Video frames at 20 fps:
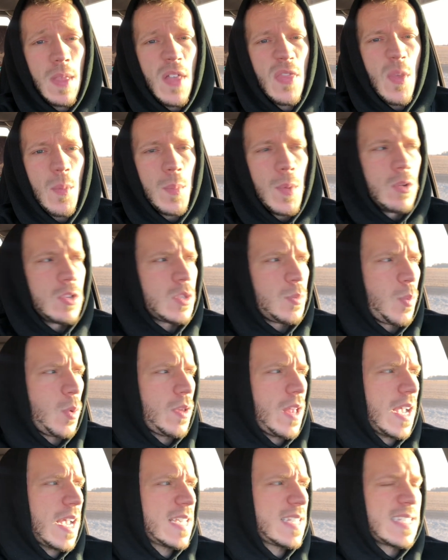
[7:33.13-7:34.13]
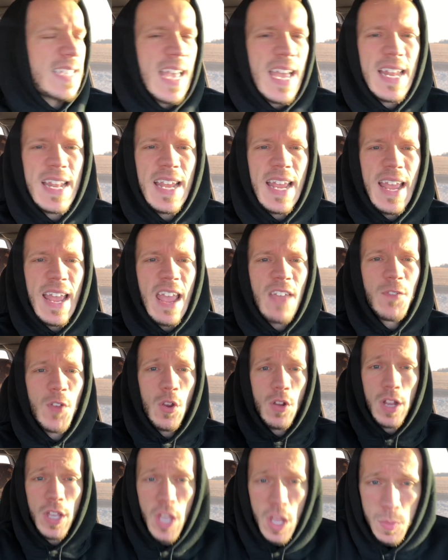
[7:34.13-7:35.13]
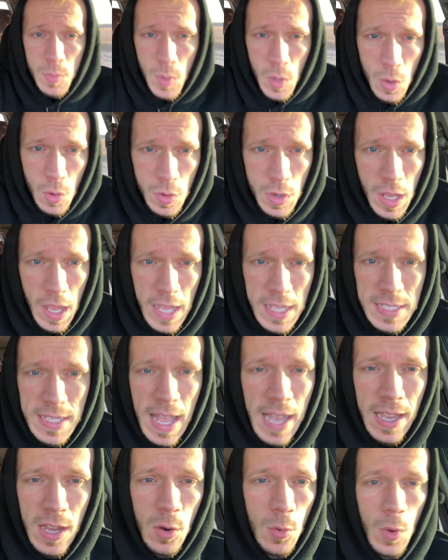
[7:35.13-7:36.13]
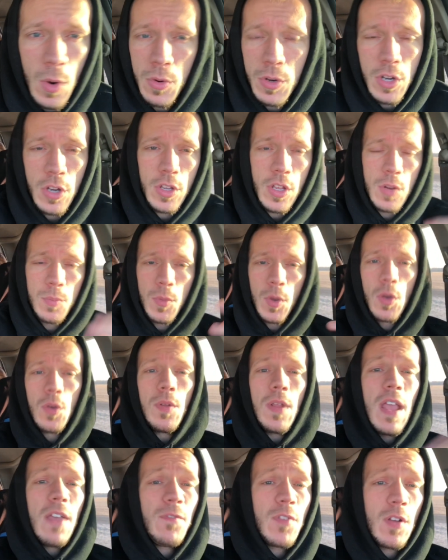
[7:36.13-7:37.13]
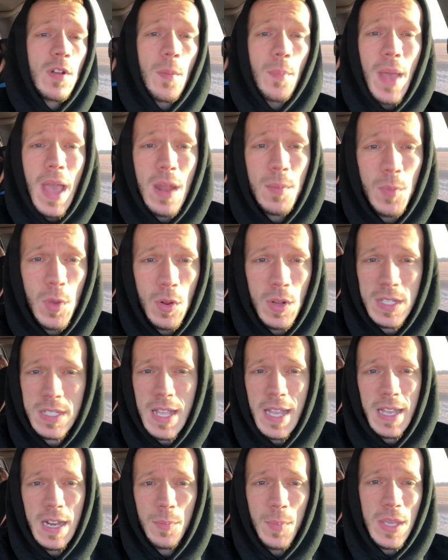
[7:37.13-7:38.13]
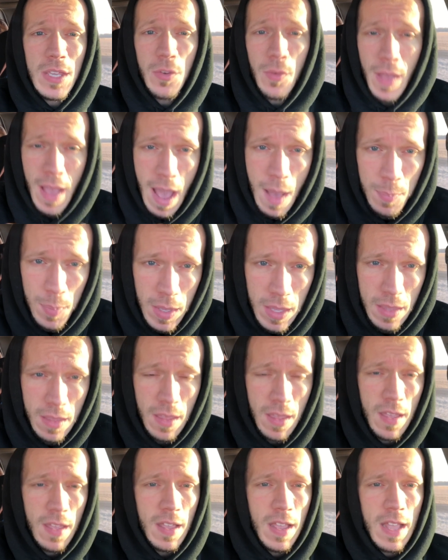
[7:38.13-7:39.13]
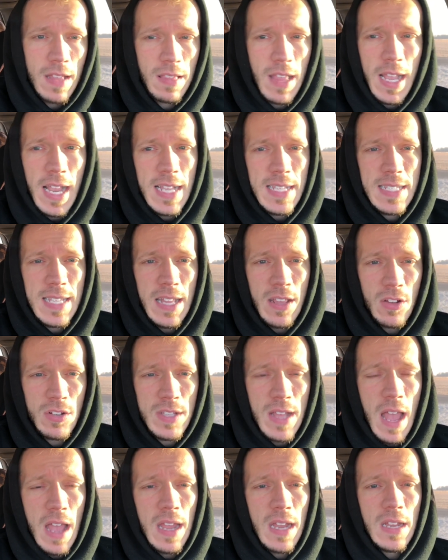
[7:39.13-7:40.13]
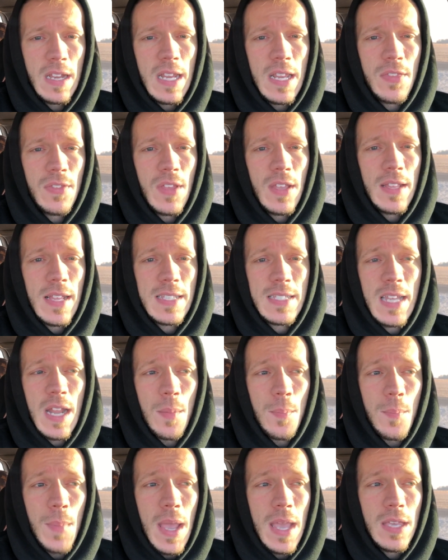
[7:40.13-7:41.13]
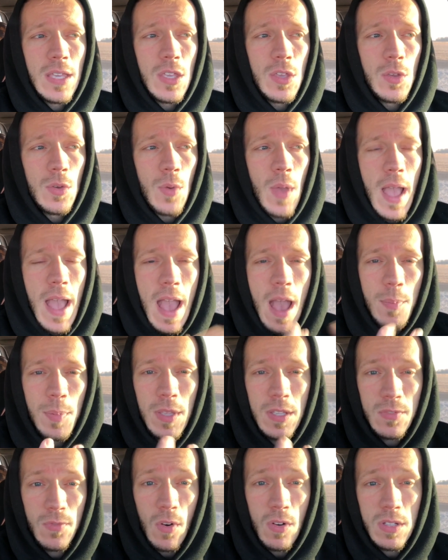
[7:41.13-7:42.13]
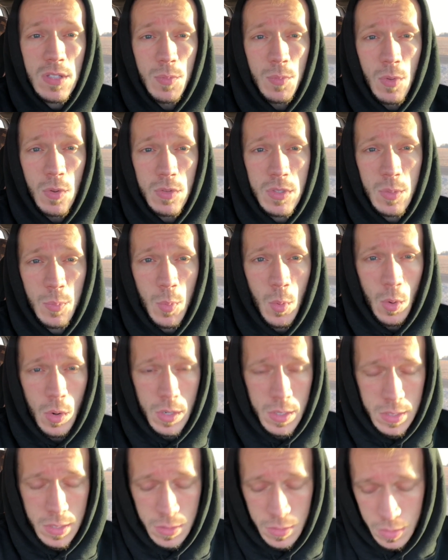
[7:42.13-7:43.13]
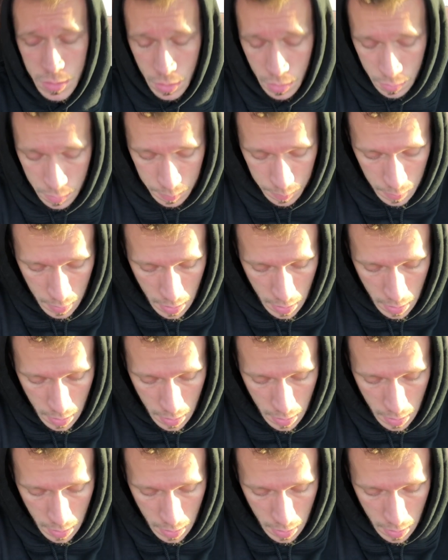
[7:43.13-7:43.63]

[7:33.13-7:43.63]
The mood support, like I said, if you're in a good mood, it's not going to ruin your good mood. If you're in a bad mood, it's not going to make you happy. Like I said, there's not anything that's going to make you happy as far as the mood support is concerned.